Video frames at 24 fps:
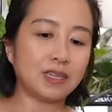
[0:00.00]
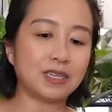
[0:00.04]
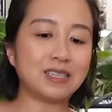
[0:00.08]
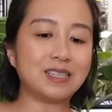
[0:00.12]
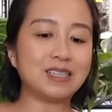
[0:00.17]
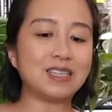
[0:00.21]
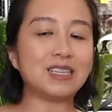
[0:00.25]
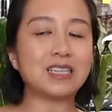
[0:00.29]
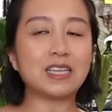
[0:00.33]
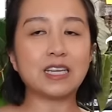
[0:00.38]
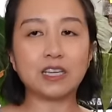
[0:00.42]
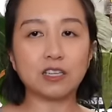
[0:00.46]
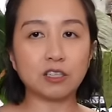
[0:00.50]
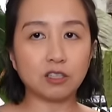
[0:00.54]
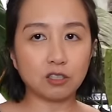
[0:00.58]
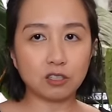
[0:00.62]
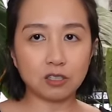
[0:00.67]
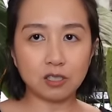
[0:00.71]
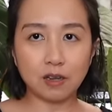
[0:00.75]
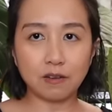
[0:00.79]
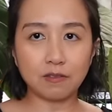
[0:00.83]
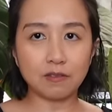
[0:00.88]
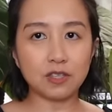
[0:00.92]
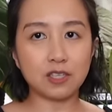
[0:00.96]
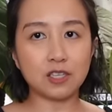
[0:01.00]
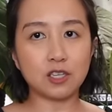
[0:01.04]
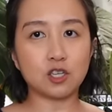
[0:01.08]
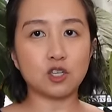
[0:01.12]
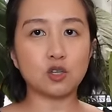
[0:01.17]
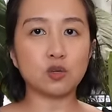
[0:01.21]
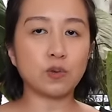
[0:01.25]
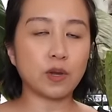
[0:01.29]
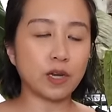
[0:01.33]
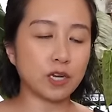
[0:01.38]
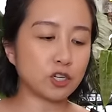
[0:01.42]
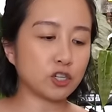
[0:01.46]
details of the
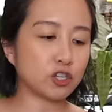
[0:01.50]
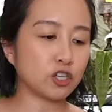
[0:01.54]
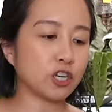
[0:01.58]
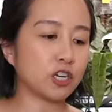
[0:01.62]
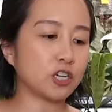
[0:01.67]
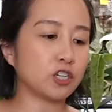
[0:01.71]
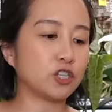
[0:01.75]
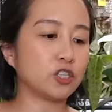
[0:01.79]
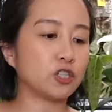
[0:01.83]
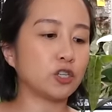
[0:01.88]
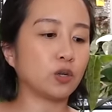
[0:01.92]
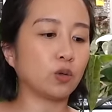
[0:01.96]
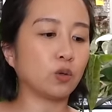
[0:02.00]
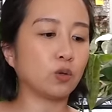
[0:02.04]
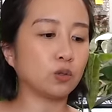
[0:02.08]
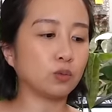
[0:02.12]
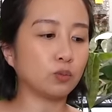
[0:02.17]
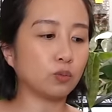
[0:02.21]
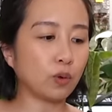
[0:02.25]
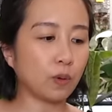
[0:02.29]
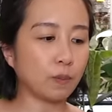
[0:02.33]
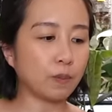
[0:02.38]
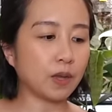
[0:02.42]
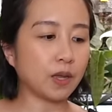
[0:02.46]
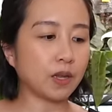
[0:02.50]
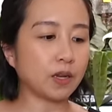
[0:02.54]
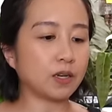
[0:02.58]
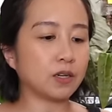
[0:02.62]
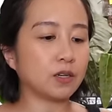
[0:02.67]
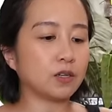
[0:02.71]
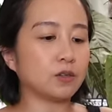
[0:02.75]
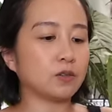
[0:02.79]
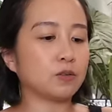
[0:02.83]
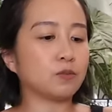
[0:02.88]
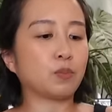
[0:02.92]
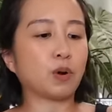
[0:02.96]
situation. She's an old
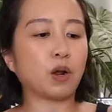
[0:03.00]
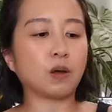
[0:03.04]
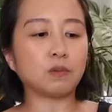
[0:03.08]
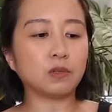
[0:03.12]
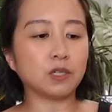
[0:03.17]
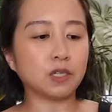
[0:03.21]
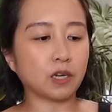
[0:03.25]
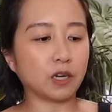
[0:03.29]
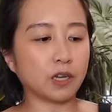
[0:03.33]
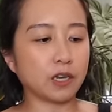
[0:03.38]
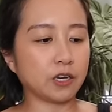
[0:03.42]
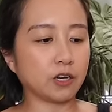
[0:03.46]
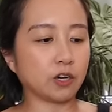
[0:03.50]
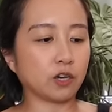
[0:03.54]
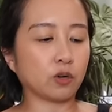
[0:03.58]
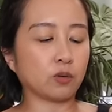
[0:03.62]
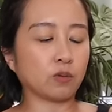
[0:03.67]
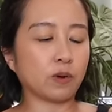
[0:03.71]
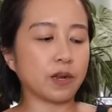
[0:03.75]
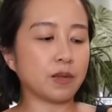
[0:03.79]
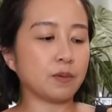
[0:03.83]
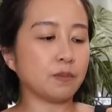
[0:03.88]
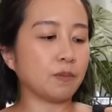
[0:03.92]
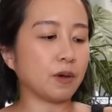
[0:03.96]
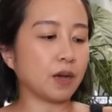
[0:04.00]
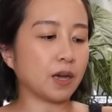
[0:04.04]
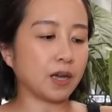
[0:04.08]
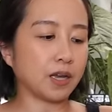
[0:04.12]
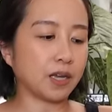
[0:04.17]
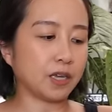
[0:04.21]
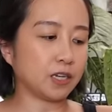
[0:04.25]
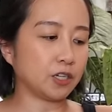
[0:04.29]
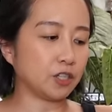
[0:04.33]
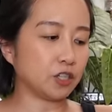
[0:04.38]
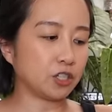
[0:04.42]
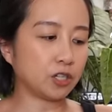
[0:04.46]
woman, probably not in her right
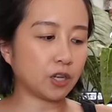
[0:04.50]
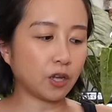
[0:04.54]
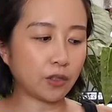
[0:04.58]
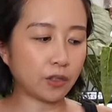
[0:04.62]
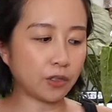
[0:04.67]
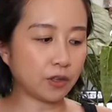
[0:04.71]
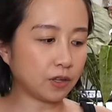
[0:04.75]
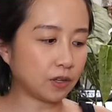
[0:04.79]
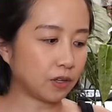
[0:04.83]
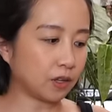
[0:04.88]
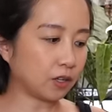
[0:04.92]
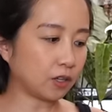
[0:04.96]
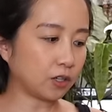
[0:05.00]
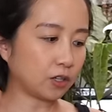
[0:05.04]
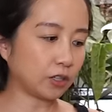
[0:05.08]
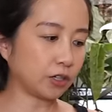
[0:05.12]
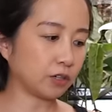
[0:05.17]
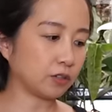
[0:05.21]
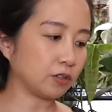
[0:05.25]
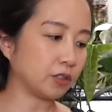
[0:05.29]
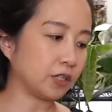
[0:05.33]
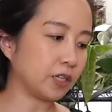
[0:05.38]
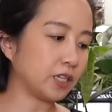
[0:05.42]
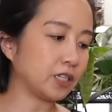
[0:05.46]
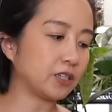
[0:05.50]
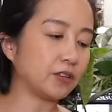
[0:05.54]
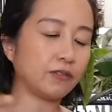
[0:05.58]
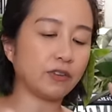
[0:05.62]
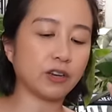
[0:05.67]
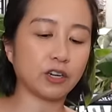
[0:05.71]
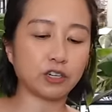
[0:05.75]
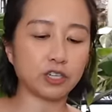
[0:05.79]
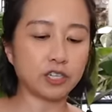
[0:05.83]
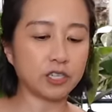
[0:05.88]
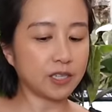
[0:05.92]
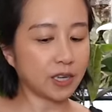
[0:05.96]
mind, just not thinking clearly. It's a
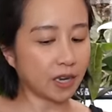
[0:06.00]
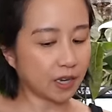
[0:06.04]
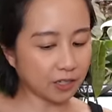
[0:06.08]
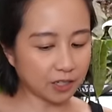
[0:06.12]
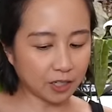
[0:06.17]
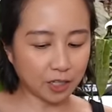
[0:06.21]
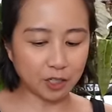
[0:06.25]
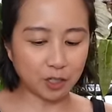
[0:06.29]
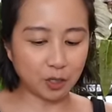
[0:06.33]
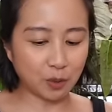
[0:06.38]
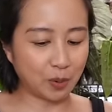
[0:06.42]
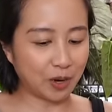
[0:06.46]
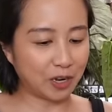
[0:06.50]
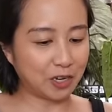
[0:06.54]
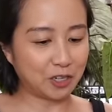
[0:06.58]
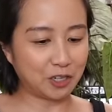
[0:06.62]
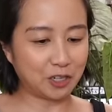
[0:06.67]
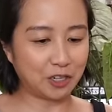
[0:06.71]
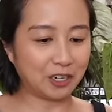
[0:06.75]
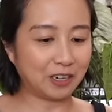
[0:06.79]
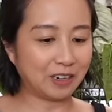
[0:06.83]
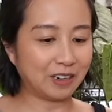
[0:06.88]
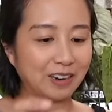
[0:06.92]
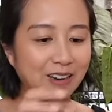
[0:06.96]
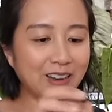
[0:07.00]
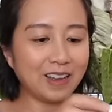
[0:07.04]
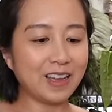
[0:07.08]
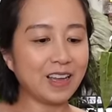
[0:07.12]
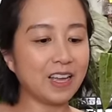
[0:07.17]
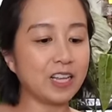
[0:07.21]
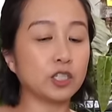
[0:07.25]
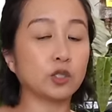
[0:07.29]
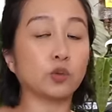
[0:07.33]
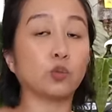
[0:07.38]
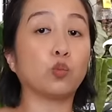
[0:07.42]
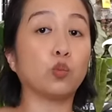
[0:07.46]
very sad situation.
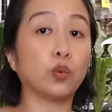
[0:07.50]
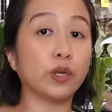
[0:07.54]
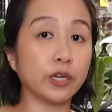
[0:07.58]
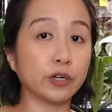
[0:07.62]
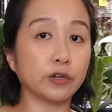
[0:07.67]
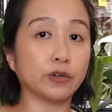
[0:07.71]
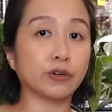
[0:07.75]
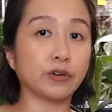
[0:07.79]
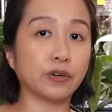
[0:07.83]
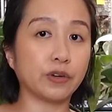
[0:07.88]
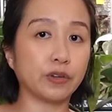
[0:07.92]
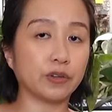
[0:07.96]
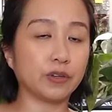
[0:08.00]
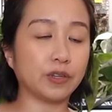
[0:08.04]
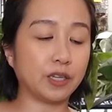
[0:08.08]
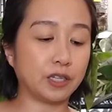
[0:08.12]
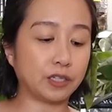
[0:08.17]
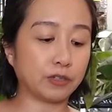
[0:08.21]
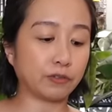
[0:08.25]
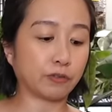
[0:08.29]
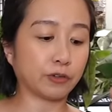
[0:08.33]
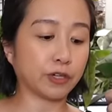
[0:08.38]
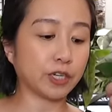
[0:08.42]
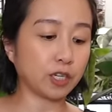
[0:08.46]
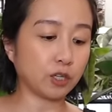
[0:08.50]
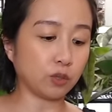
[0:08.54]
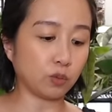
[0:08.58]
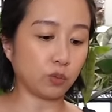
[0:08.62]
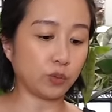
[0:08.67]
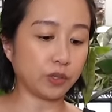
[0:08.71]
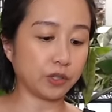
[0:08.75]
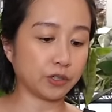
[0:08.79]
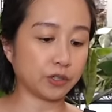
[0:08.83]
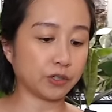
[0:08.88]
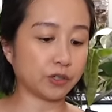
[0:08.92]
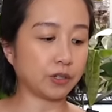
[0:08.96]
It's weird, it's freaking
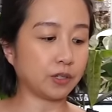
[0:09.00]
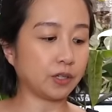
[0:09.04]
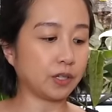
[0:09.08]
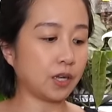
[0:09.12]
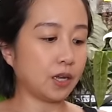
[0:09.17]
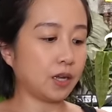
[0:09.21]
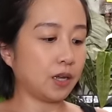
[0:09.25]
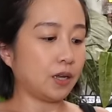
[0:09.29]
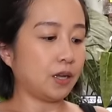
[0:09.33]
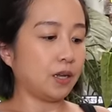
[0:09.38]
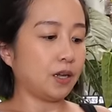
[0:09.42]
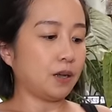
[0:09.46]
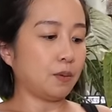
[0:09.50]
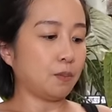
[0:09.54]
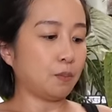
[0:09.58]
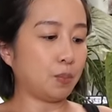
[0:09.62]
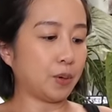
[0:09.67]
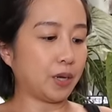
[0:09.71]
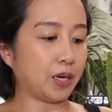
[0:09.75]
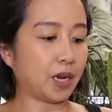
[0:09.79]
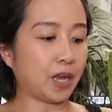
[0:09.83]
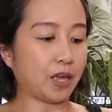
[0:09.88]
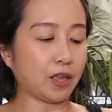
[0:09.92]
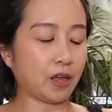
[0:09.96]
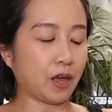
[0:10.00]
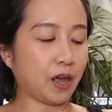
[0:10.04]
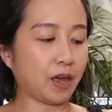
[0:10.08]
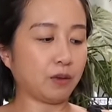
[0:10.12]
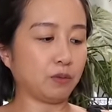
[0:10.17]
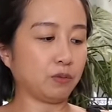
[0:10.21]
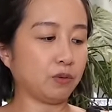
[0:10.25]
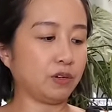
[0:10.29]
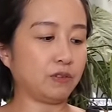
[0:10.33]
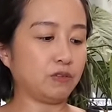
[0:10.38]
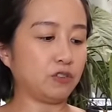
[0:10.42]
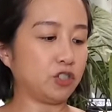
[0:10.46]
weird. But I
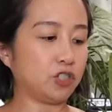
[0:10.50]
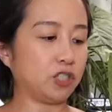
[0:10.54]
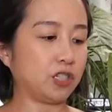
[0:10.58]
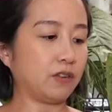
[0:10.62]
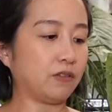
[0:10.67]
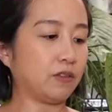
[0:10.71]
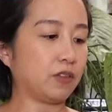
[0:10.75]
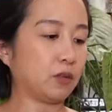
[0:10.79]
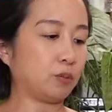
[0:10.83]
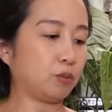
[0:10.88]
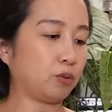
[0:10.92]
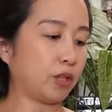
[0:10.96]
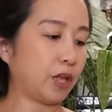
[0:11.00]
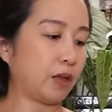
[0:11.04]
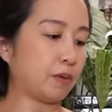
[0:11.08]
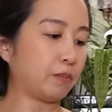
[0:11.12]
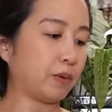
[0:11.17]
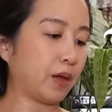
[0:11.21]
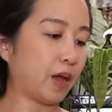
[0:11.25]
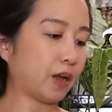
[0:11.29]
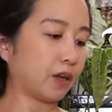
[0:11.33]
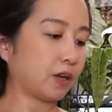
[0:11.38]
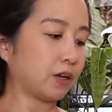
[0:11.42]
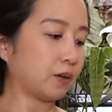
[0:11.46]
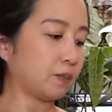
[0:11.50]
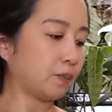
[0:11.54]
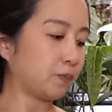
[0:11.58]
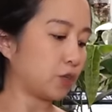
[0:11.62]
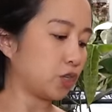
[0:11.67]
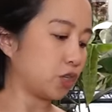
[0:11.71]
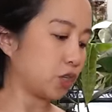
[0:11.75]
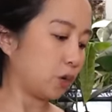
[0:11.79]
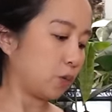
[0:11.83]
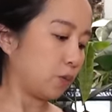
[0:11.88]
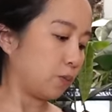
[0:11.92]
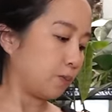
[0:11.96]
would have just given the plant back.
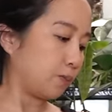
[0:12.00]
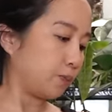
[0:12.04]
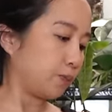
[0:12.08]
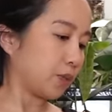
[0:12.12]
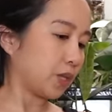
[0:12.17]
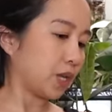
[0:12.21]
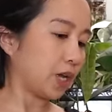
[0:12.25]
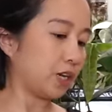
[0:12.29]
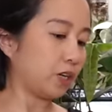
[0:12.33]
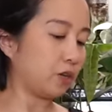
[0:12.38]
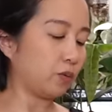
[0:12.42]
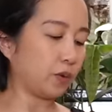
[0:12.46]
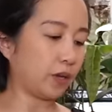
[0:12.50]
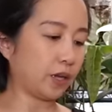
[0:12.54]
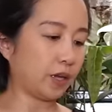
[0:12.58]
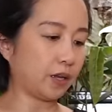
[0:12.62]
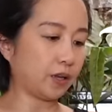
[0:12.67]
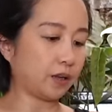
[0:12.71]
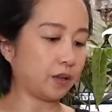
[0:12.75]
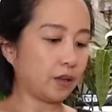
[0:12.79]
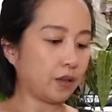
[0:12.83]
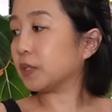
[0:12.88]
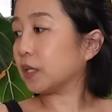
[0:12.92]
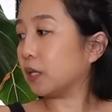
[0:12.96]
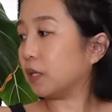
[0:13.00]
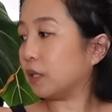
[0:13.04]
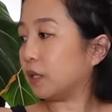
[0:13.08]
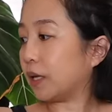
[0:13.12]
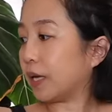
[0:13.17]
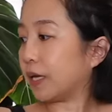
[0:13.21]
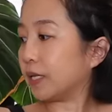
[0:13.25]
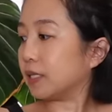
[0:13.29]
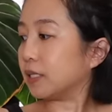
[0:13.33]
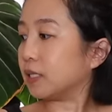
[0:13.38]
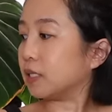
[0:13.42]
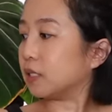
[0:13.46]
So anyway,
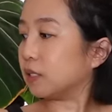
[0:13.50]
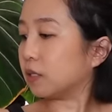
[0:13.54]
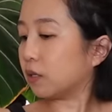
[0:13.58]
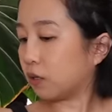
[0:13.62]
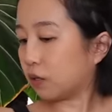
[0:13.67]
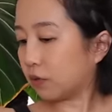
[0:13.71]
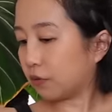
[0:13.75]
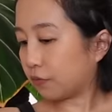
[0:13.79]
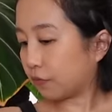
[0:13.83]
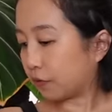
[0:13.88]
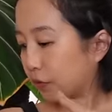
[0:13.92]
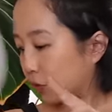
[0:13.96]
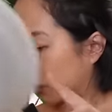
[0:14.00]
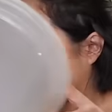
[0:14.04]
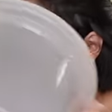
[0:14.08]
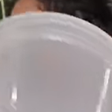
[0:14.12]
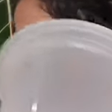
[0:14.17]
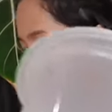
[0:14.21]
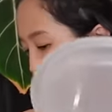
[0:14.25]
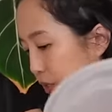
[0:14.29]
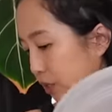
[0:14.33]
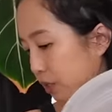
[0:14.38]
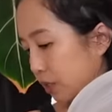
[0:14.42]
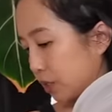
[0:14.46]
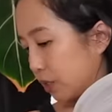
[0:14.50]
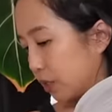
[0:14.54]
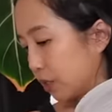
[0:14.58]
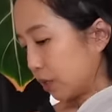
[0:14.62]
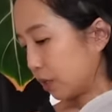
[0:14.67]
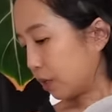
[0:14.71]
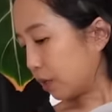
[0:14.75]
let's first